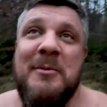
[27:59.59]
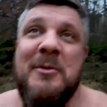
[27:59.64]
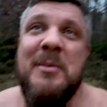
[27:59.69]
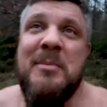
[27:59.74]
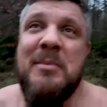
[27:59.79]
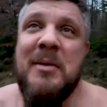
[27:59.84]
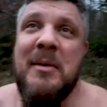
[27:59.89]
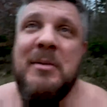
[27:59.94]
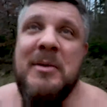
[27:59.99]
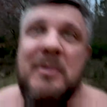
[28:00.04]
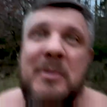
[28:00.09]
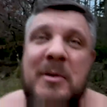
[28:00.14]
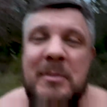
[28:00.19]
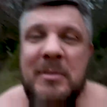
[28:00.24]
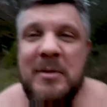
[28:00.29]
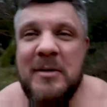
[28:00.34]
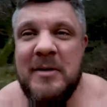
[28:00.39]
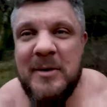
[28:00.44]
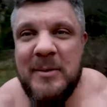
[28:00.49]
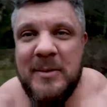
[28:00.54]
We probably won't
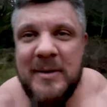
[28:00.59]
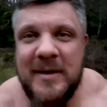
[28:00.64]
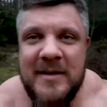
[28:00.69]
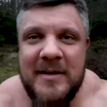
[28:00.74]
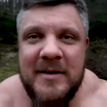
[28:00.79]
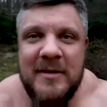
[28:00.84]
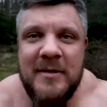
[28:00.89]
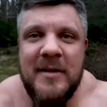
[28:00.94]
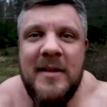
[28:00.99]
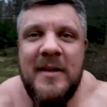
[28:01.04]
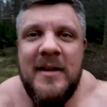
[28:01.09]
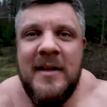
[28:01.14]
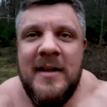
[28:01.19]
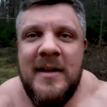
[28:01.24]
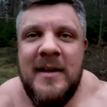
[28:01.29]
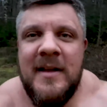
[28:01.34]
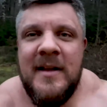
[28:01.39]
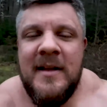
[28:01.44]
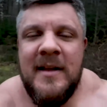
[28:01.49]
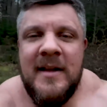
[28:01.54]
be going away until
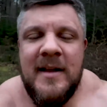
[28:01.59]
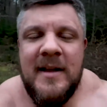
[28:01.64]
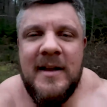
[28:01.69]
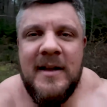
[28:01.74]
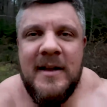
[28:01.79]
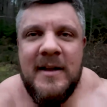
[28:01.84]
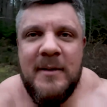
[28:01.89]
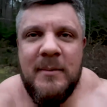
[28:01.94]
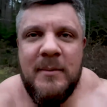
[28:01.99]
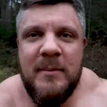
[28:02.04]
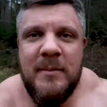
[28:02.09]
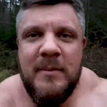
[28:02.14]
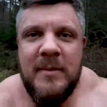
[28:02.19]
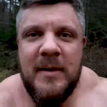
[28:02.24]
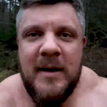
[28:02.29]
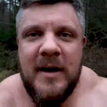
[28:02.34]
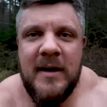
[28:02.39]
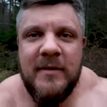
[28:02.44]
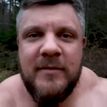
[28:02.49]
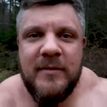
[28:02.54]
um,
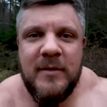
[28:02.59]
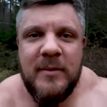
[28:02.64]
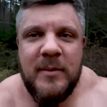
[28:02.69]
after